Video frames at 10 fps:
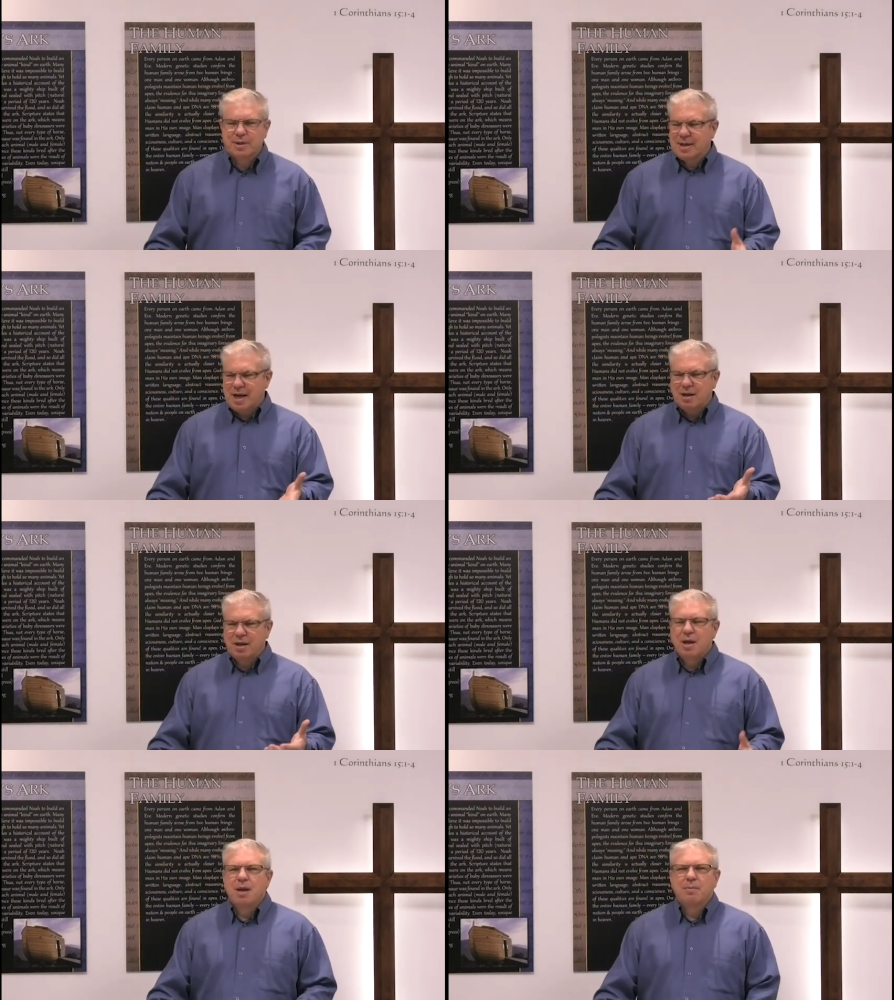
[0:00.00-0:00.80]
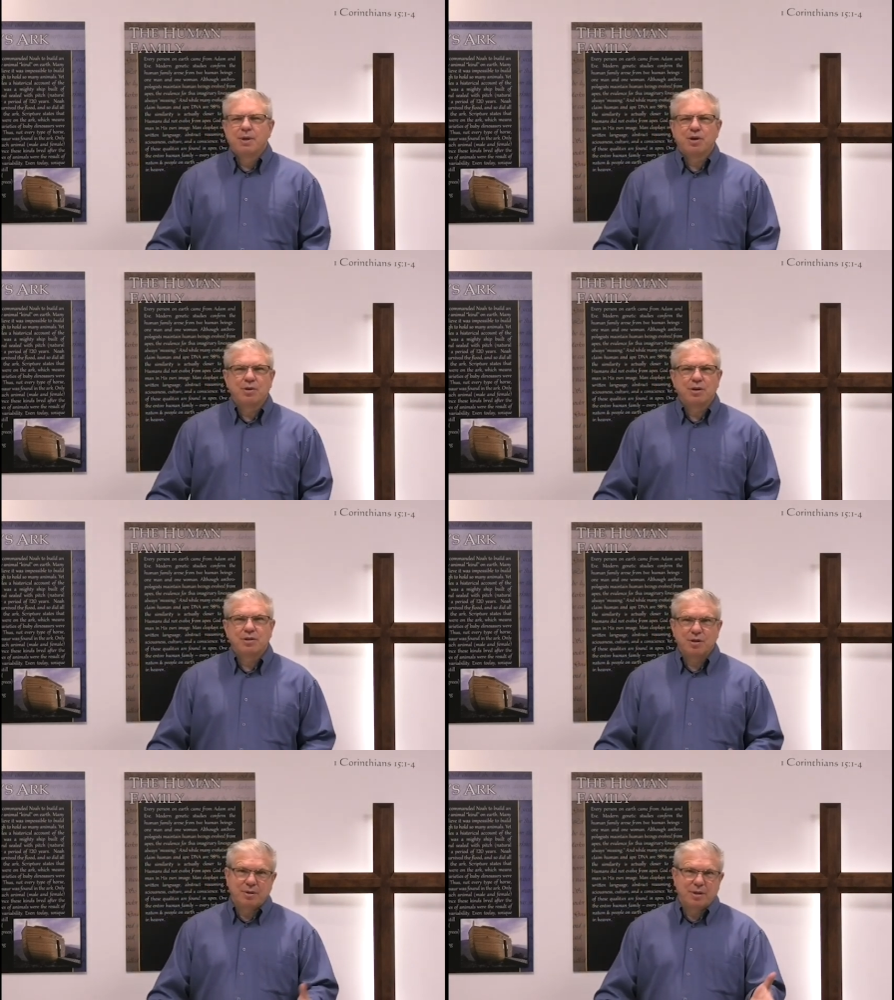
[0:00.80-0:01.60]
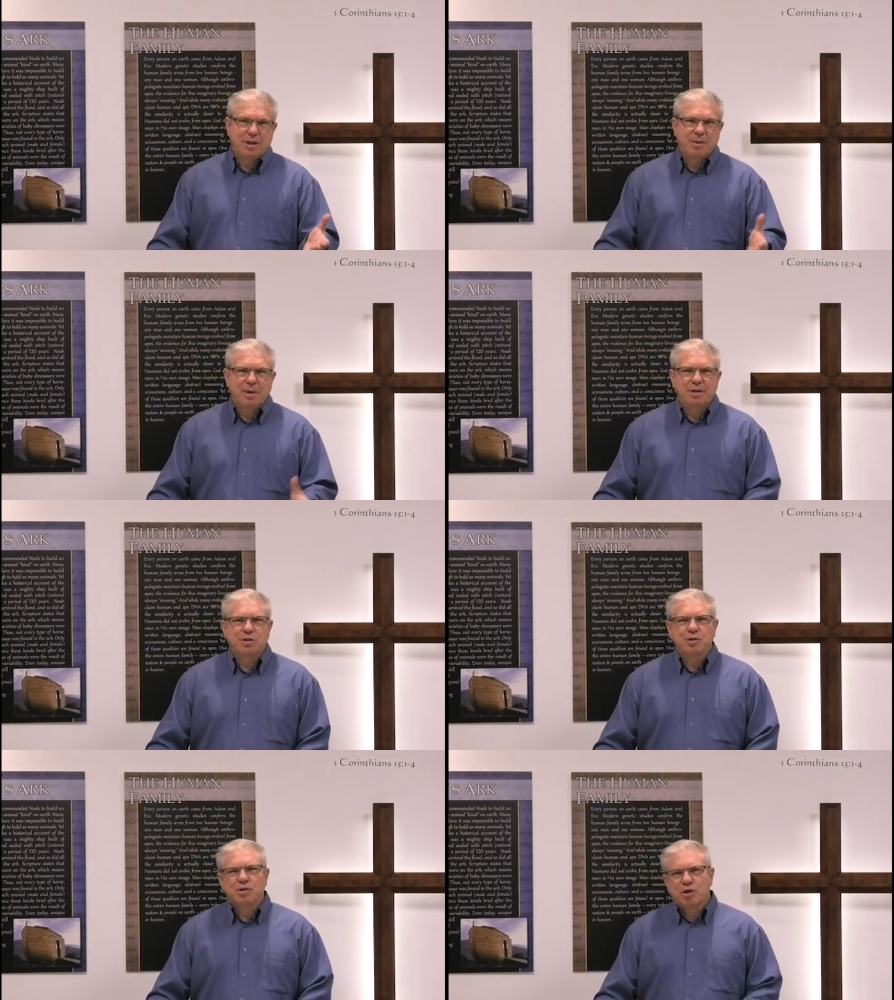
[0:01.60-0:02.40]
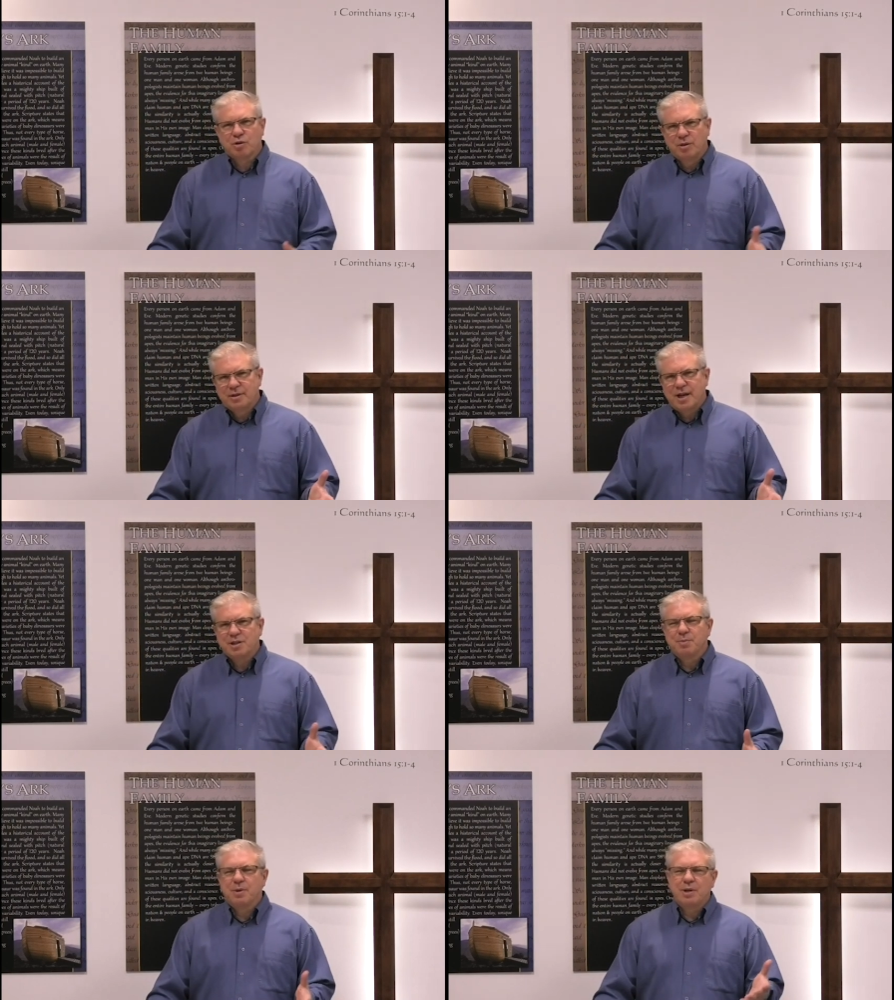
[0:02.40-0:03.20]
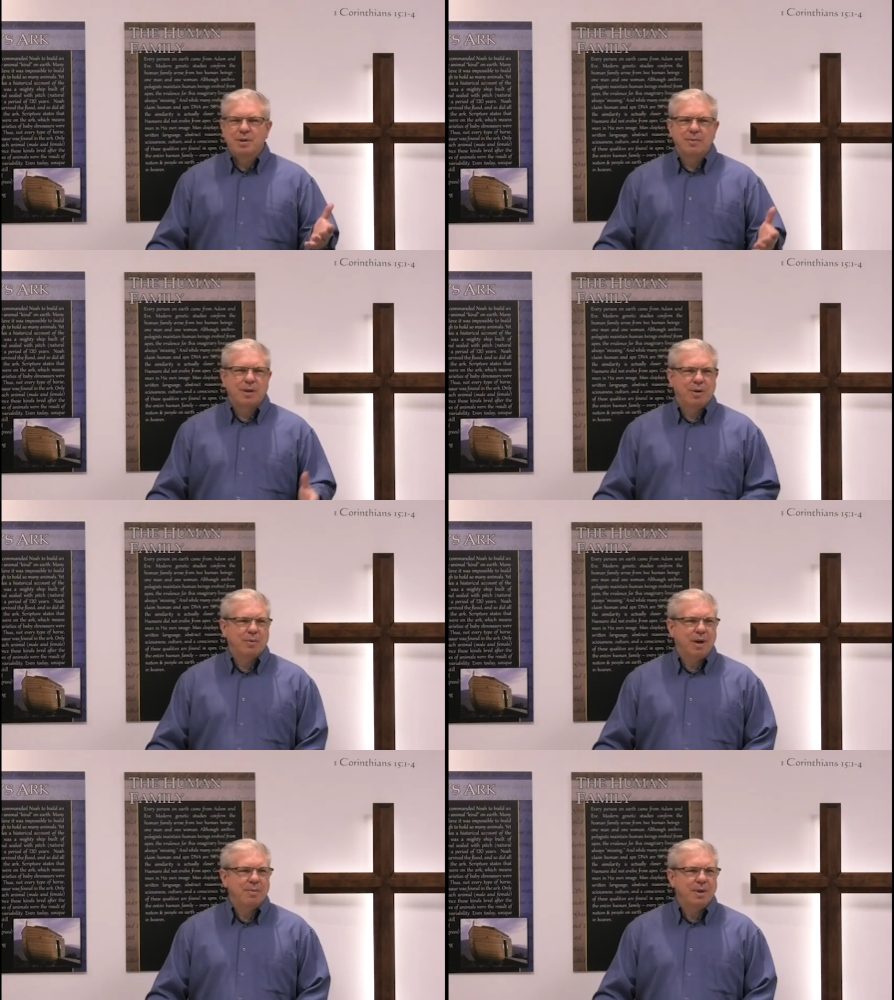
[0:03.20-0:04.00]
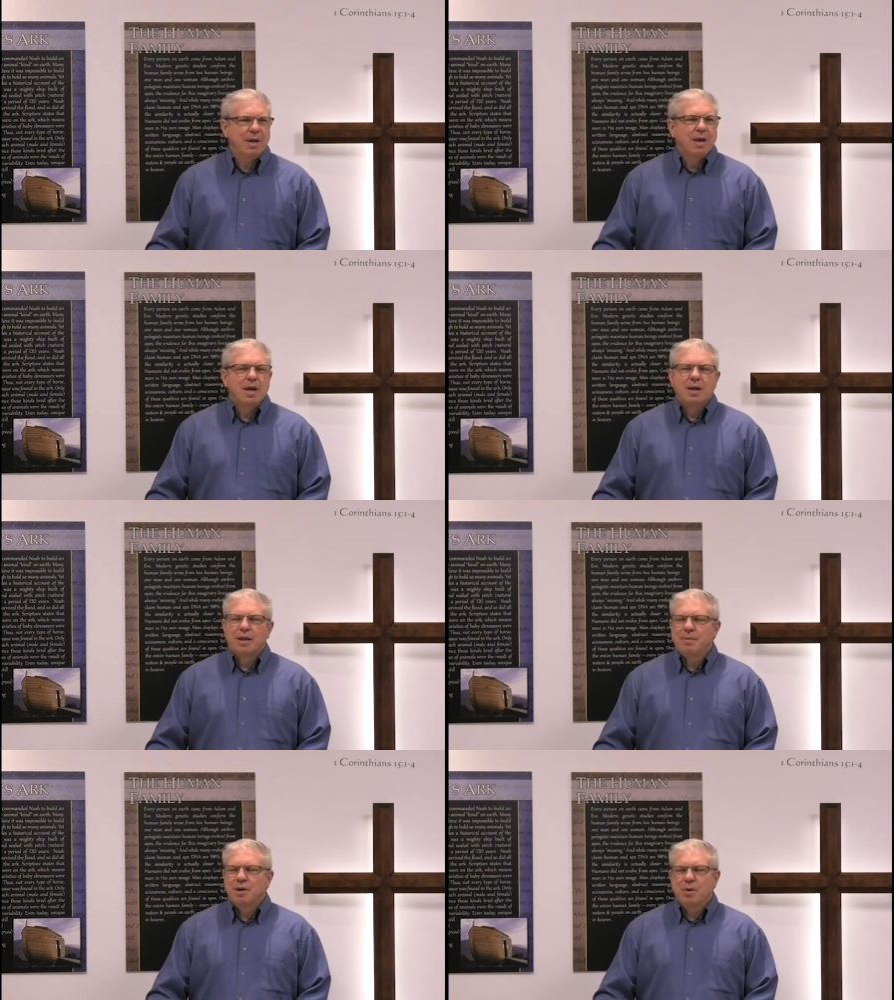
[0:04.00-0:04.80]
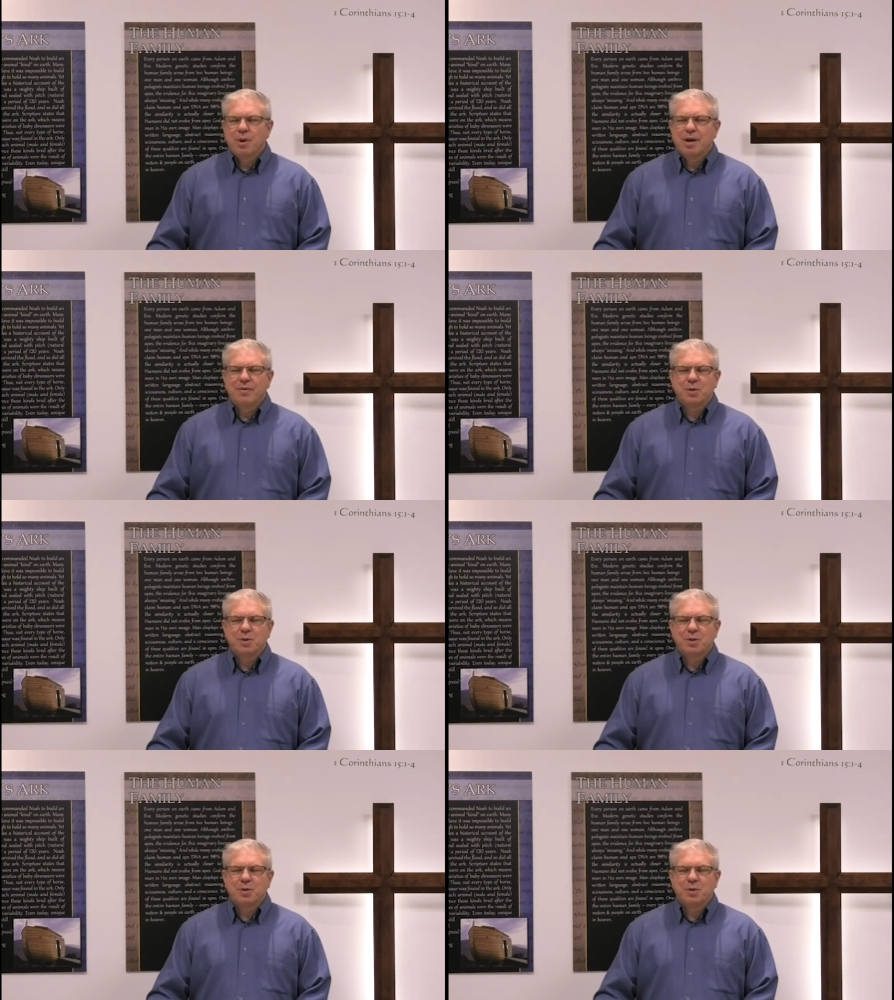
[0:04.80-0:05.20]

I'd kind of be curious. You can email the church, text me, you know, write me, let me know what kind of